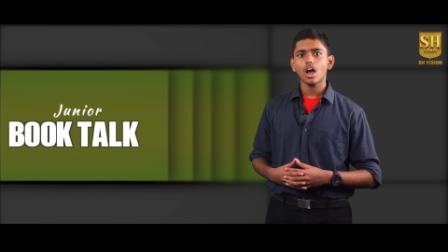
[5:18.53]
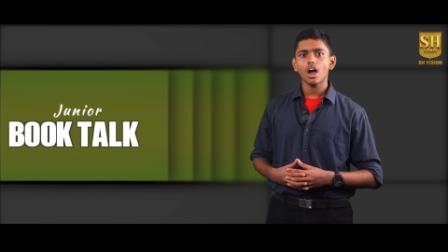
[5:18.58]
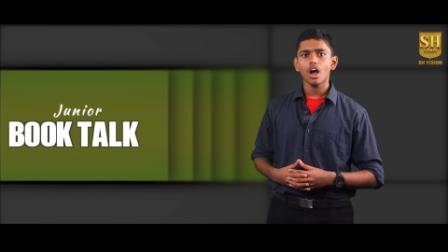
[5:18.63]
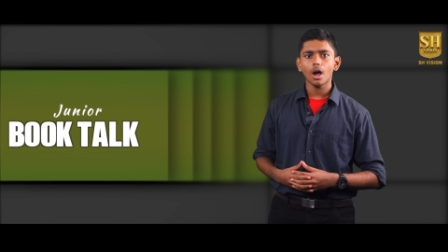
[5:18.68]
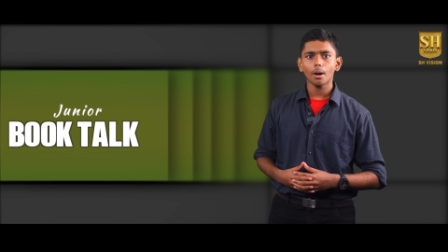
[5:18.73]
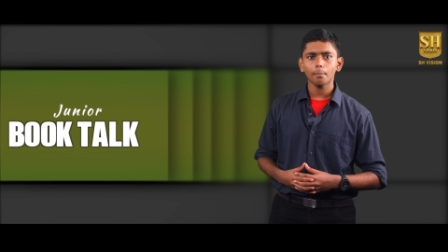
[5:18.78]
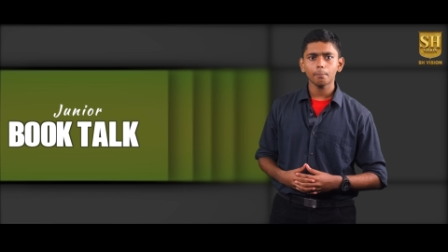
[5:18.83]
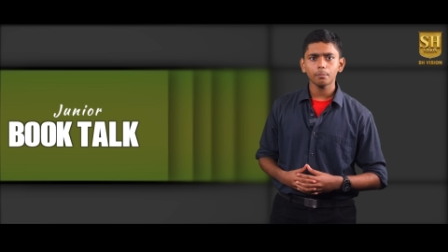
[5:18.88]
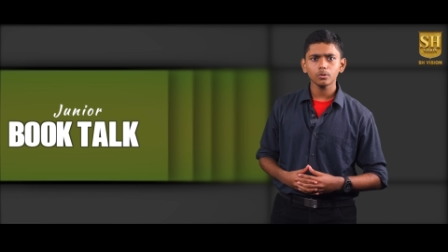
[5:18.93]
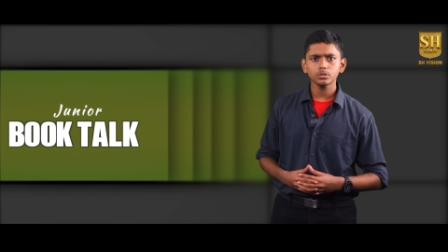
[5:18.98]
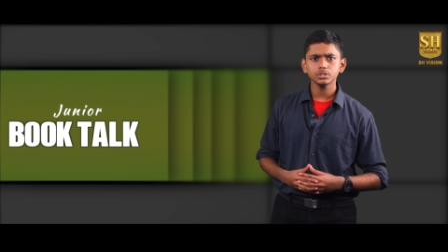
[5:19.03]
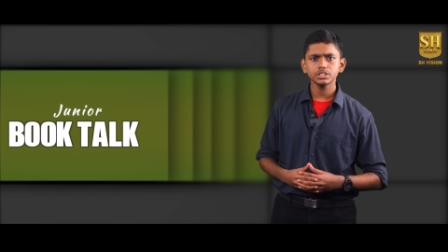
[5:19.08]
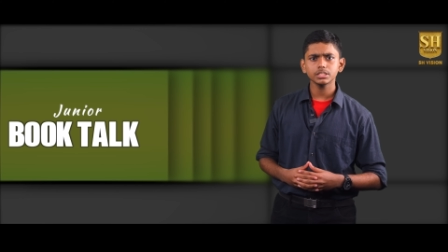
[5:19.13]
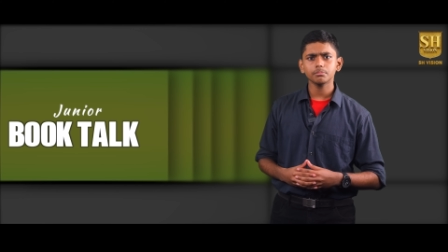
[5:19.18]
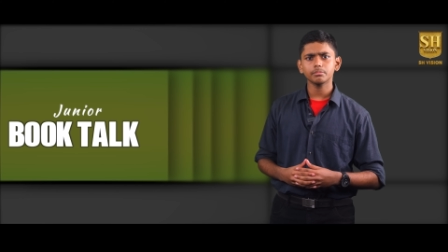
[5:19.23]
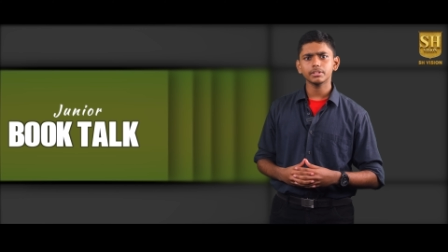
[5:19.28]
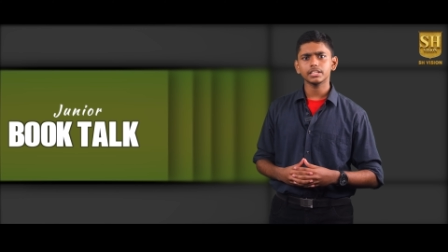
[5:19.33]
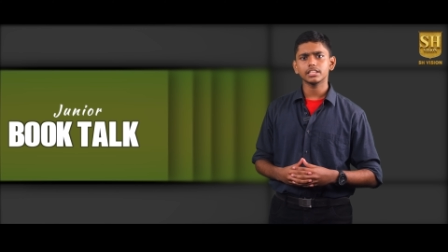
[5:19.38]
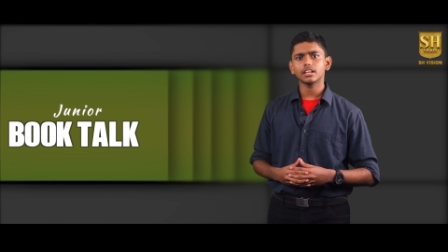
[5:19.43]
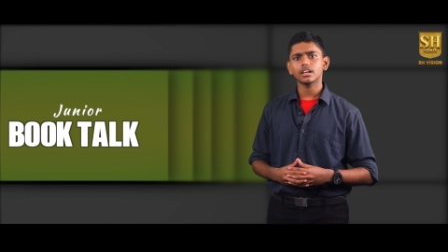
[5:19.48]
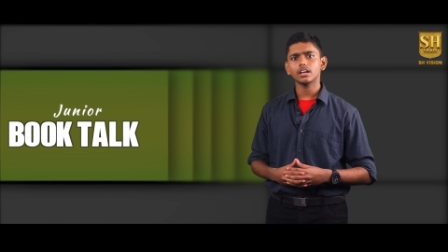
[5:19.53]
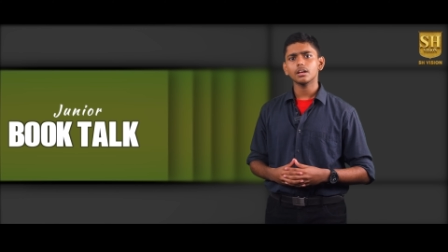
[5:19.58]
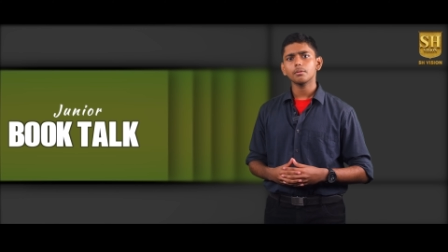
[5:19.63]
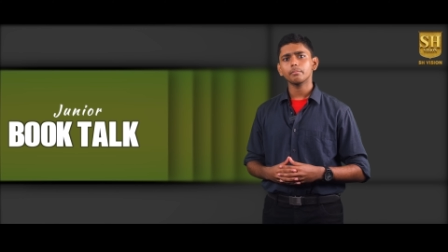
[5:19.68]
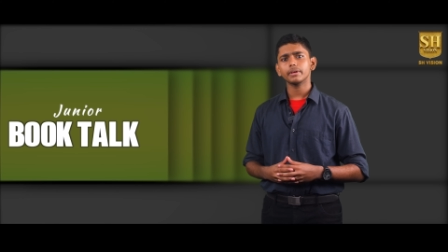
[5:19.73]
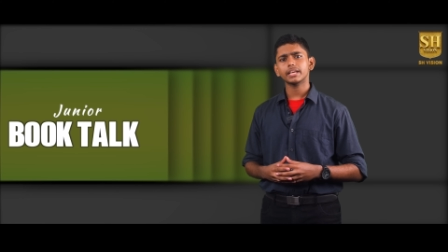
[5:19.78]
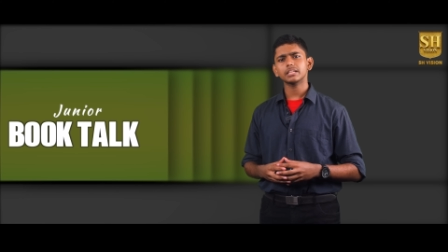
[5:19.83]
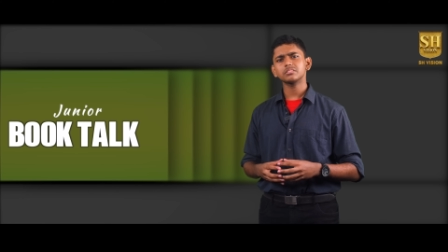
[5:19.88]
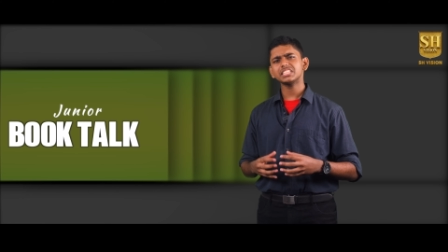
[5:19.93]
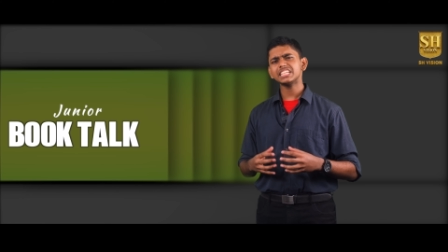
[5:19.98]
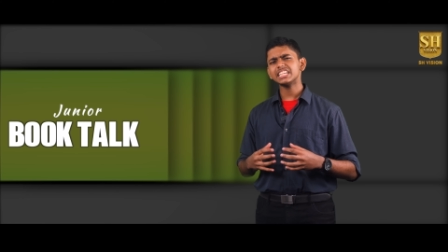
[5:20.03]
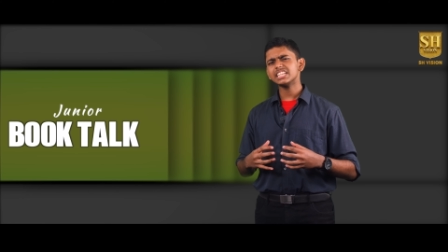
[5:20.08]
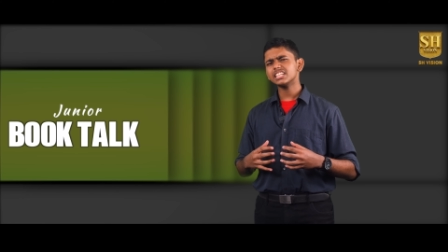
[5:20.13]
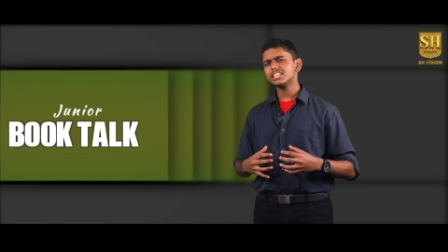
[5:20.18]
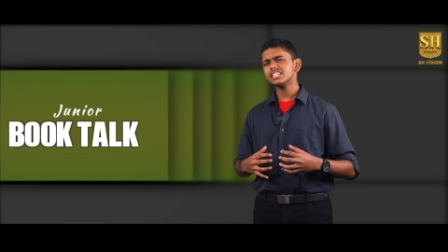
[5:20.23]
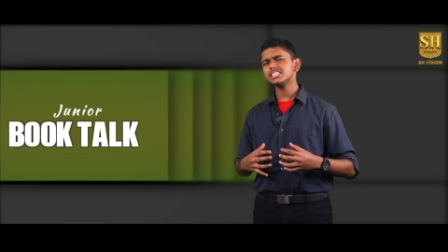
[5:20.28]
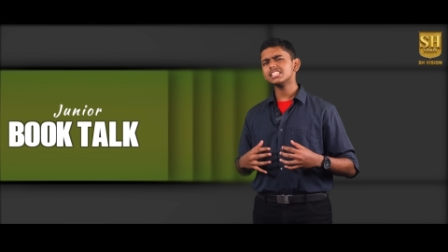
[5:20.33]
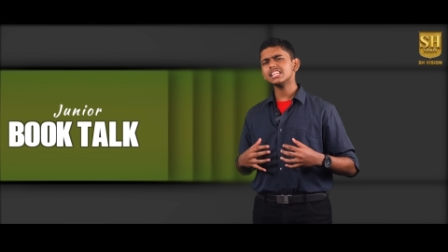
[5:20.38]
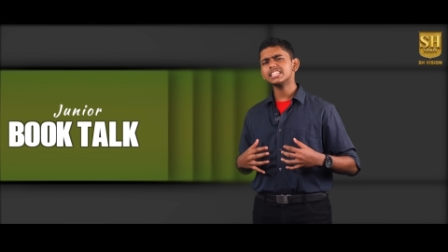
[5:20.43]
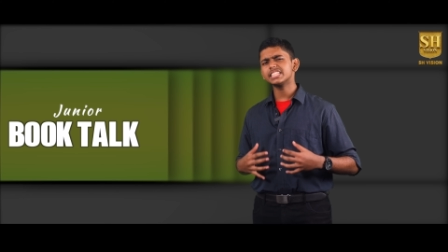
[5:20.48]
Approaching Mina becomes
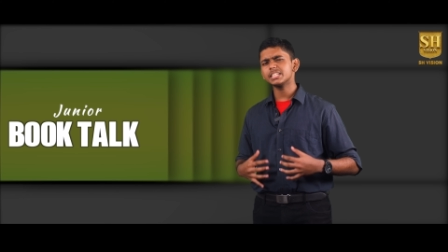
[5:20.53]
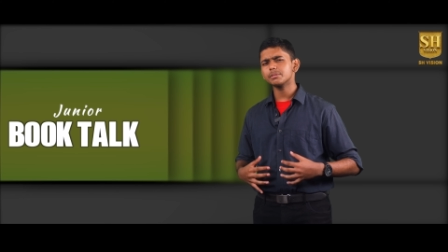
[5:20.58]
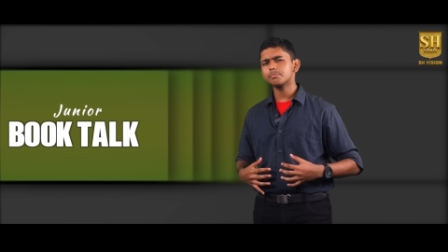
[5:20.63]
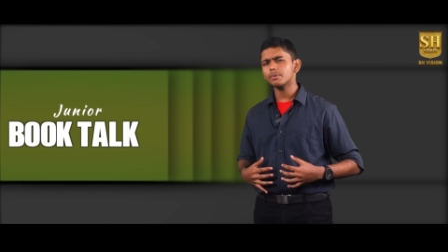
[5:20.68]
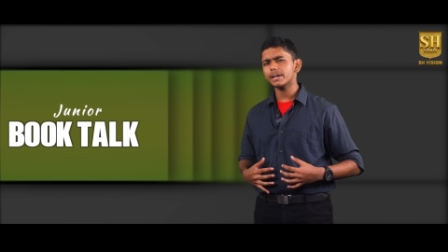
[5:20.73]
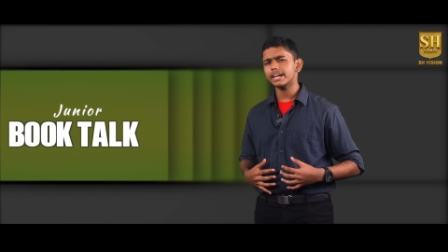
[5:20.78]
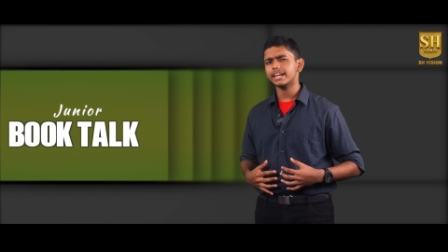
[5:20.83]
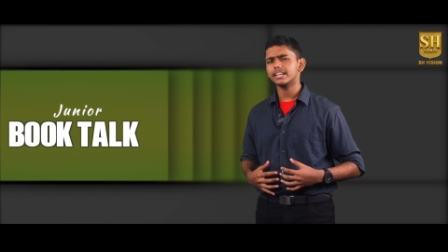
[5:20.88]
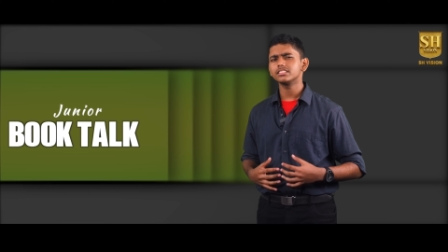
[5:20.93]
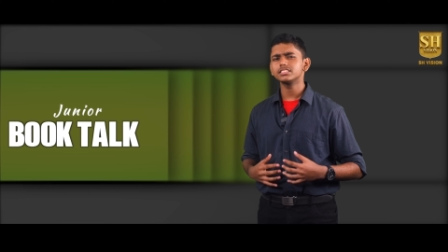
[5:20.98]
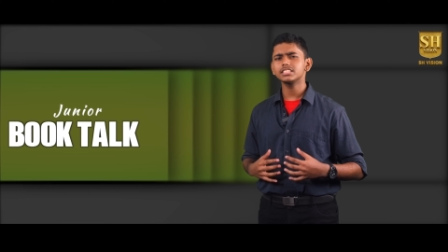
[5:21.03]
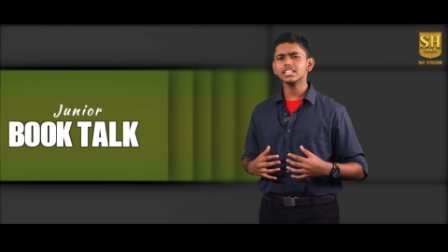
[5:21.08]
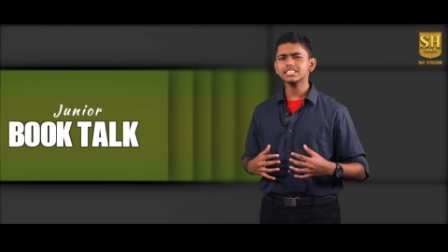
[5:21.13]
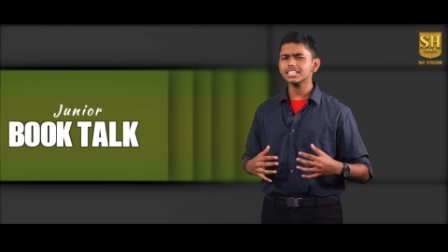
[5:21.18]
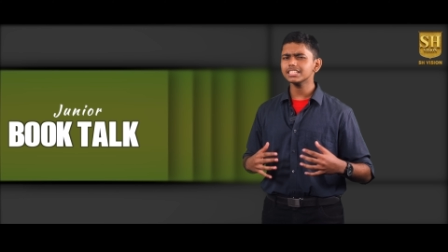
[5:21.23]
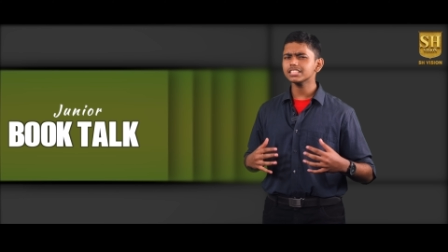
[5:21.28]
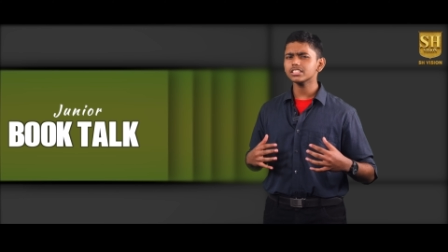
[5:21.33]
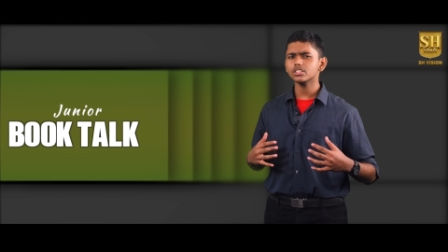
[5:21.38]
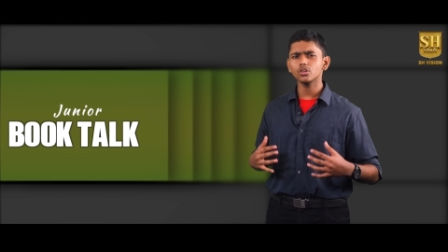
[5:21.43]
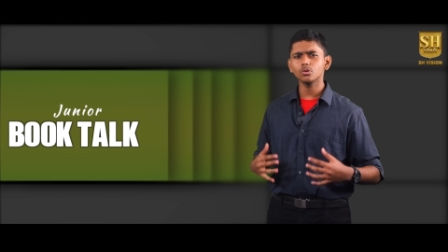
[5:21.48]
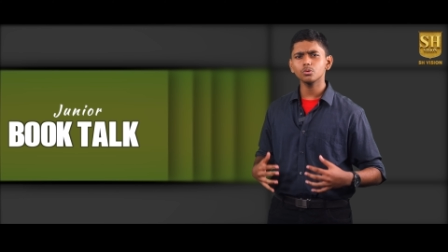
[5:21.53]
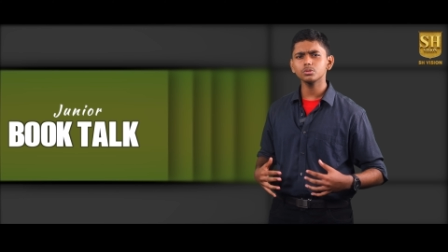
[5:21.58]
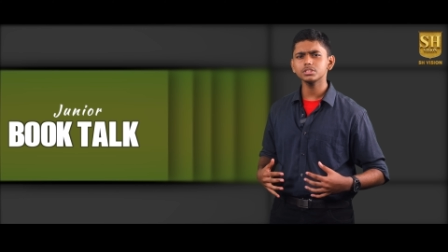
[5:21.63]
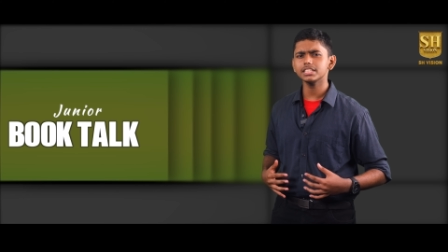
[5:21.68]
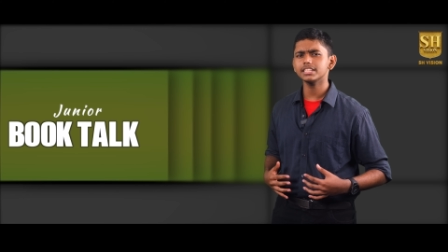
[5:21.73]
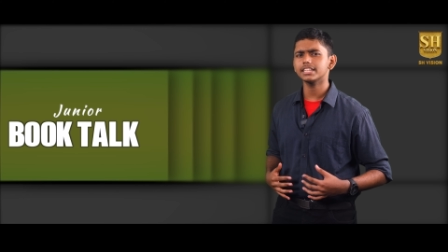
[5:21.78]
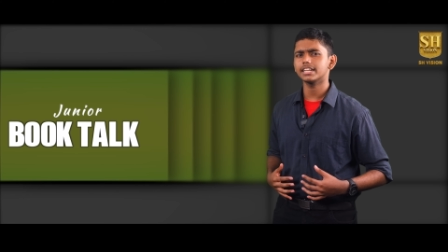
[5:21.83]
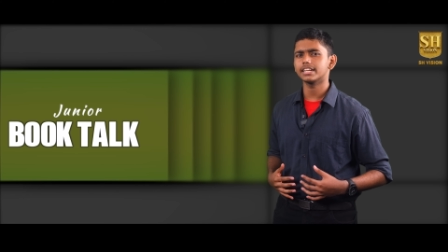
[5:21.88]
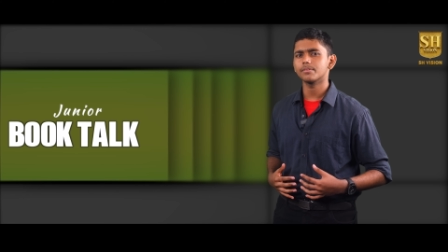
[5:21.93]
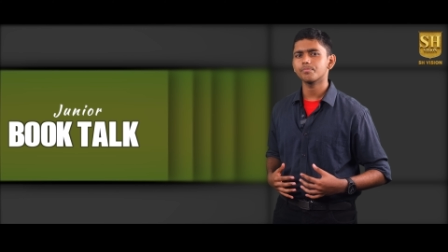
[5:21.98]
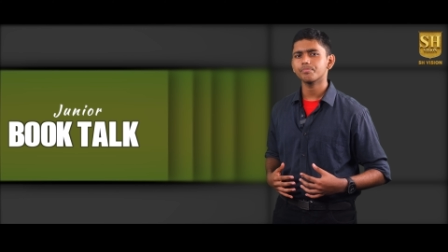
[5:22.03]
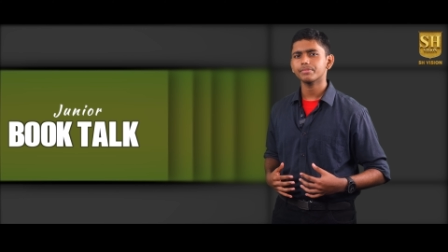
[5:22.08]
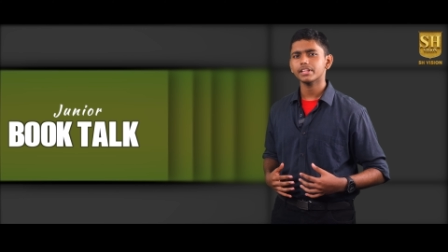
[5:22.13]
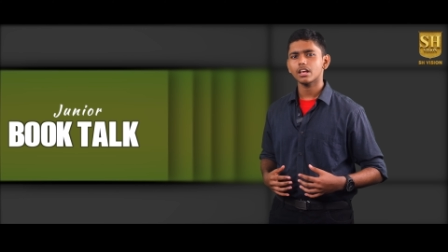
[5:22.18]
increasingly depraved, just as Lucy did.